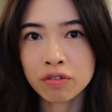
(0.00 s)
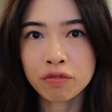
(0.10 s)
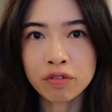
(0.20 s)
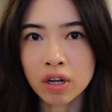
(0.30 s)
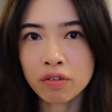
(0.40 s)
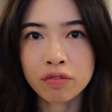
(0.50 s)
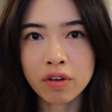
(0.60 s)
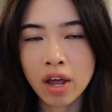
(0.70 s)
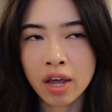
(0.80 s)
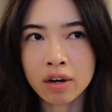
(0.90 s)
fluff
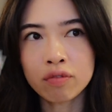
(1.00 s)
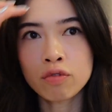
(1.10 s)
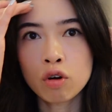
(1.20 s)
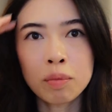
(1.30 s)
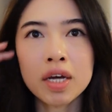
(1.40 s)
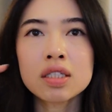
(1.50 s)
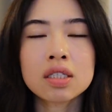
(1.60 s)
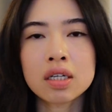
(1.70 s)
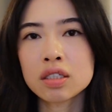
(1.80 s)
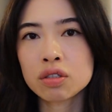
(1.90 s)
and romance,
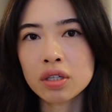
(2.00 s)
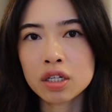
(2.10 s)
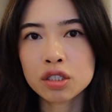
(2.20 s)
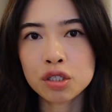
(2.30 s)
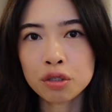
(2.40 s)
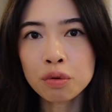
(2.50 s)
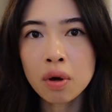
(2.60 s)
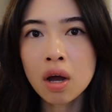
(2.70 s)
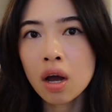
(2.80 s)
and I do that too.